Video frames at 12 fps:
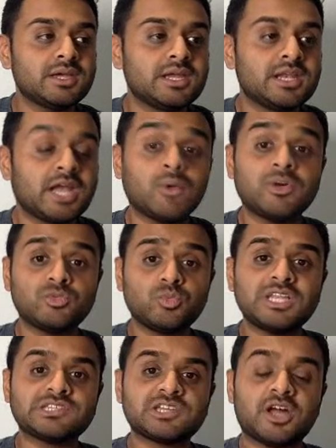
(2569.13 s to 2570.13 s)
Now, as
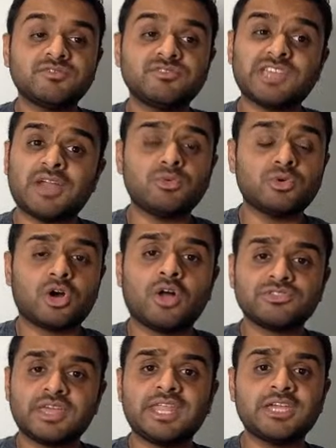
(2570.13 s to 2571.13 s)
well as kind of general
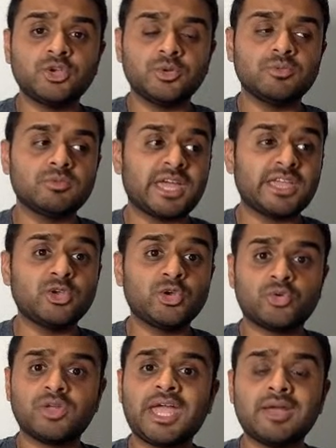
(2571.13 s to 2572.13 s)
content that you
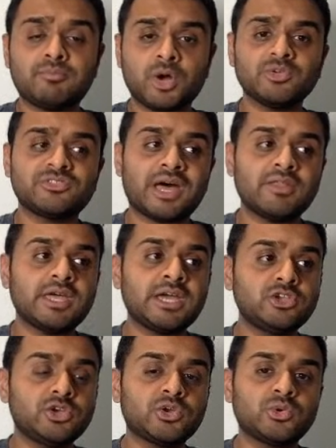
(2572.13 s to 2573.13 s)
create and post out there,
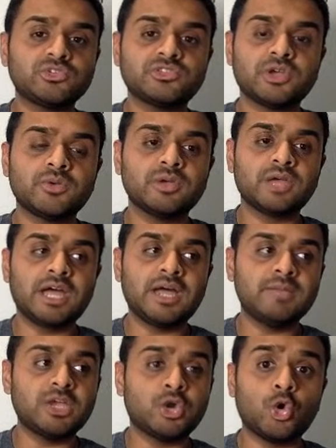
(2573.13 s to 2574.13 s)
you can also
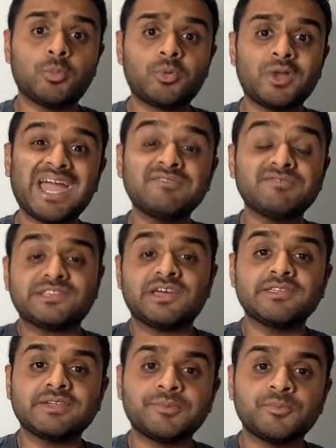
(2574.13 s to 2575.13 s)
incorporate
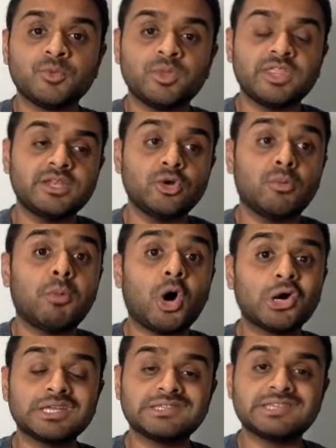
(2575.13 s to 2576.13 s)
advertising within your
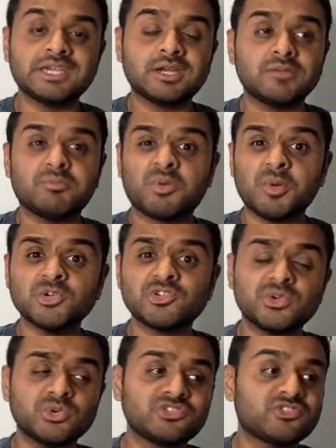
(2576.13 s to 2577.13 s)
marketing and
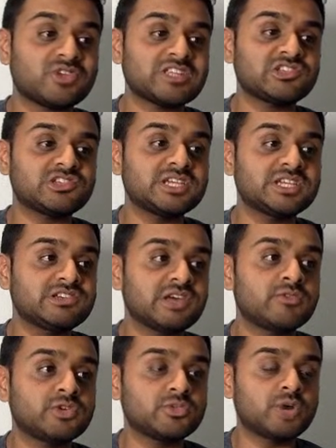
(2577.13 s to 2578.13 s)
promotional strategy in
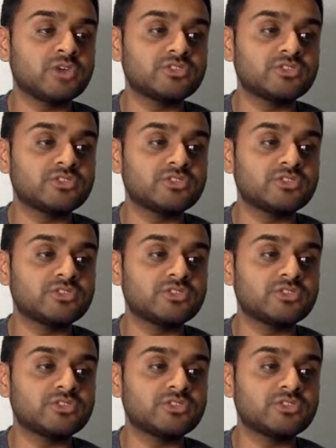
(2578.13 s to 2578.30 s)
general as well.